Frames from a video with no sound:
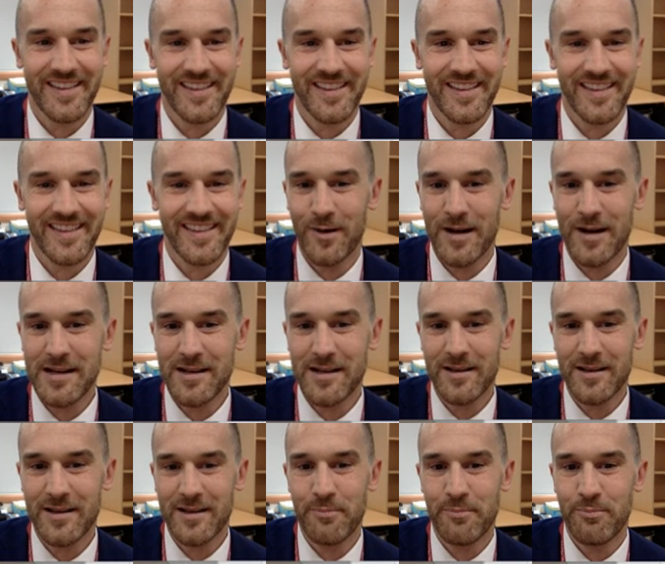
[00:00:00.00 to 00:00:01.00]
mini
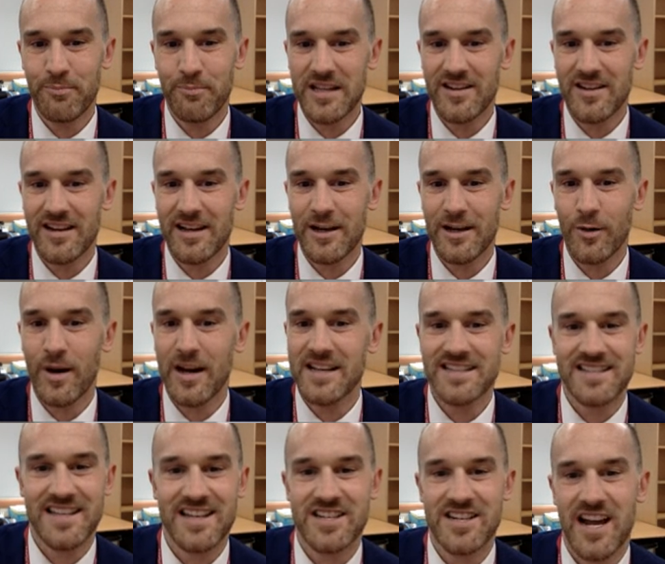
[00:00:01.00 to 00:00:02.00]
URL,
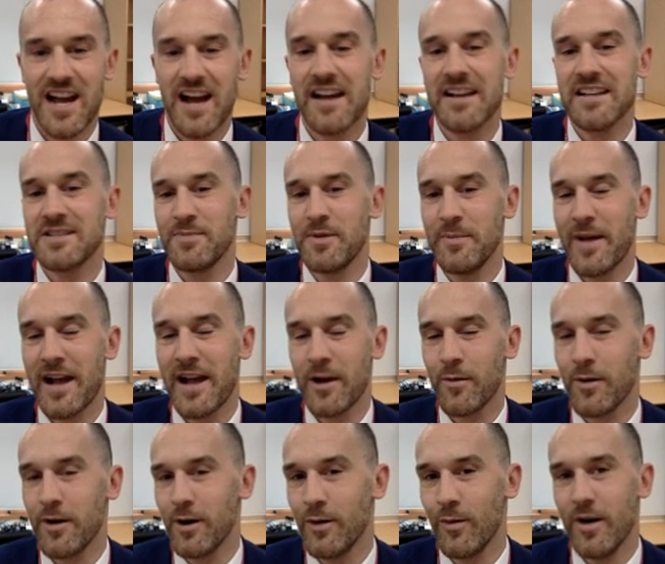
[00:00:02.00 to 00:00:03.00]

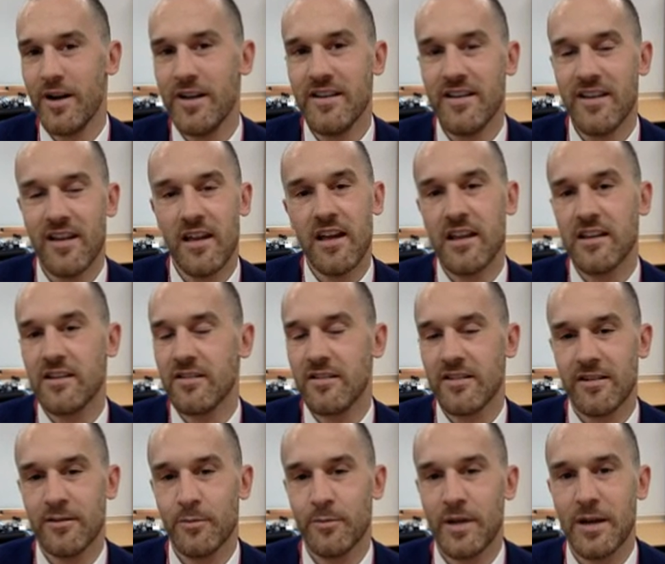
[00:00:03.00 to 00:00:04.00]
bit.ly/ISBMac101, and you're
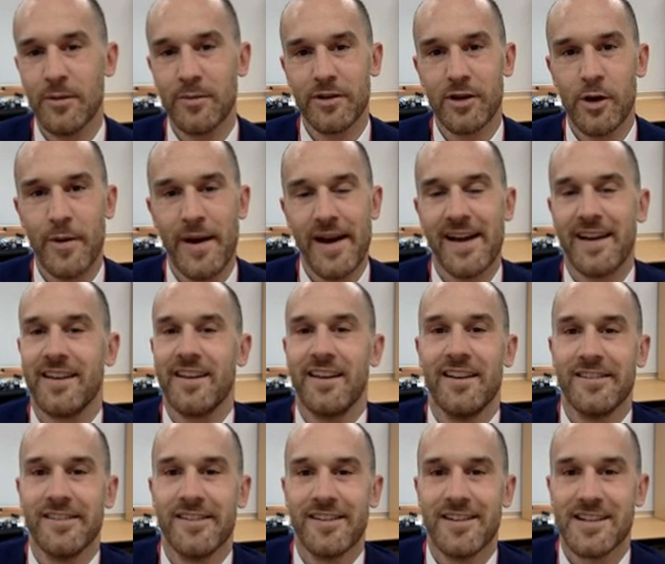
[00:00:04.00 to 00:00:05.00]
going to be able to go back
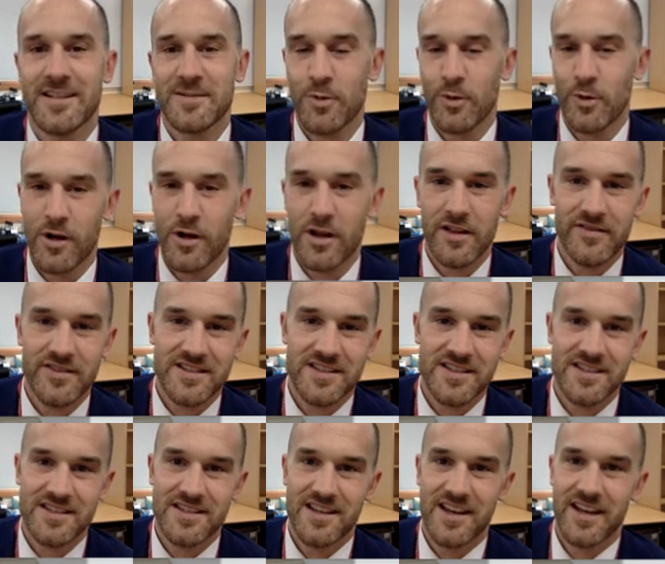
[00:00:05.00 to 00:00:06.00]
and explore all of
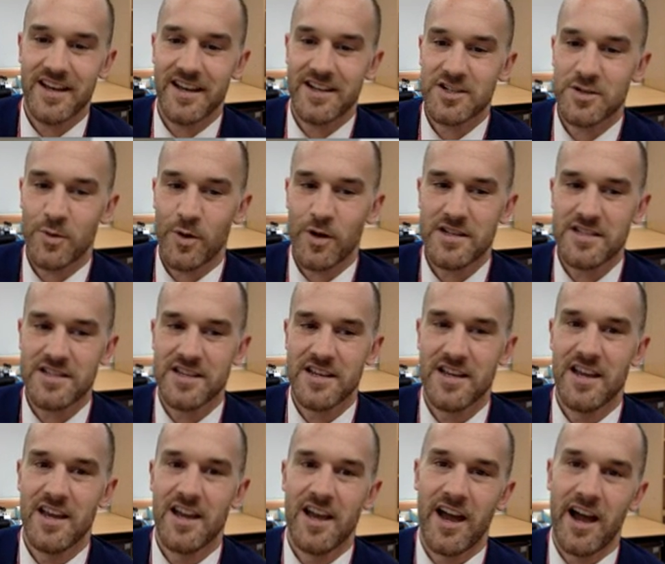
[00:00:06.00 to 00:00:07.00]
this as you want.
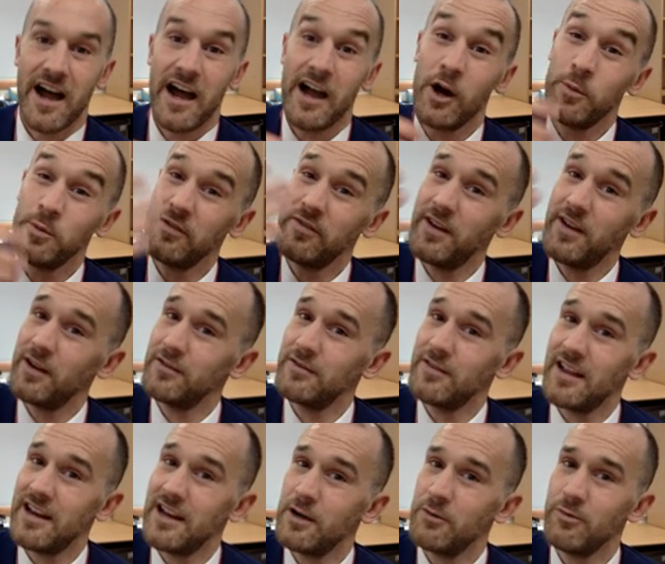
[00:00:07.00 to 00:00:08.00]
I hope you found
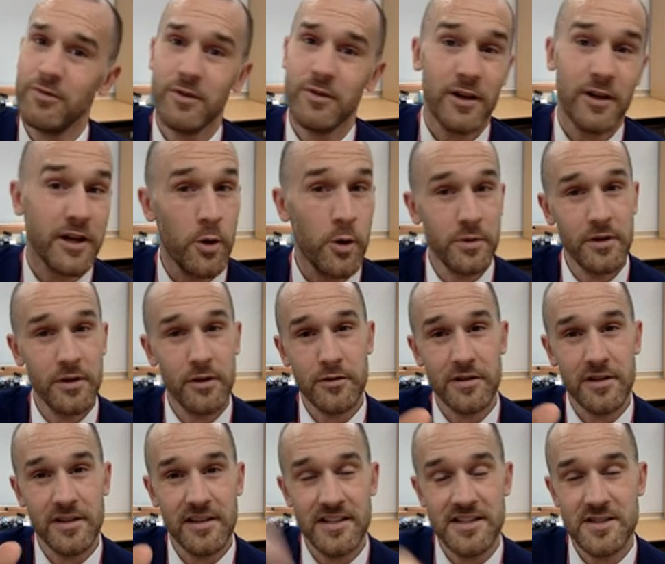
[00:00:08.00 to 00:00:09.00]
that helpful. I hope you learned
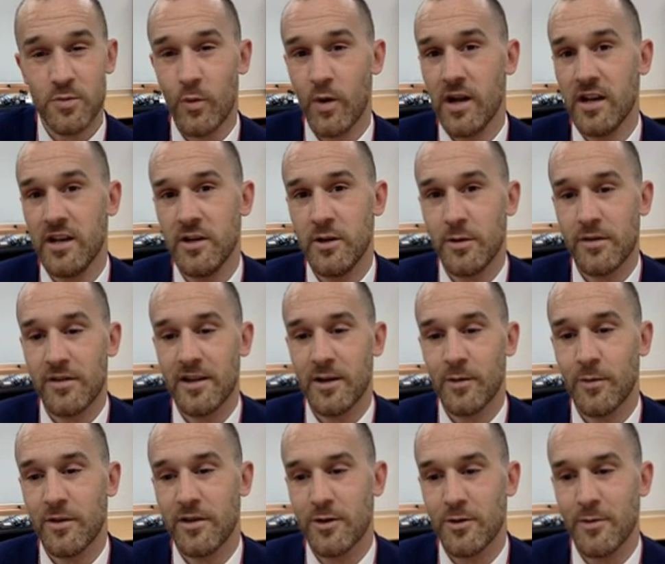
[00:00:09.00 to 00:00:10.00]
at least one new
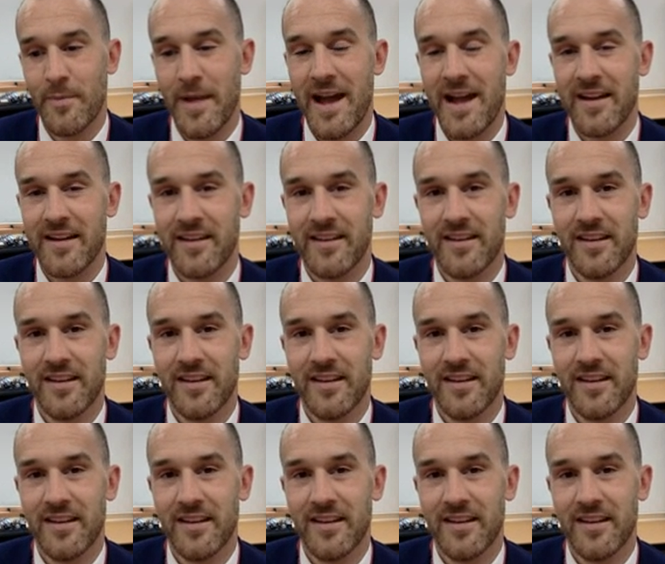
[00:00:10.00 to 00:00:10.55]
thing with your Mac.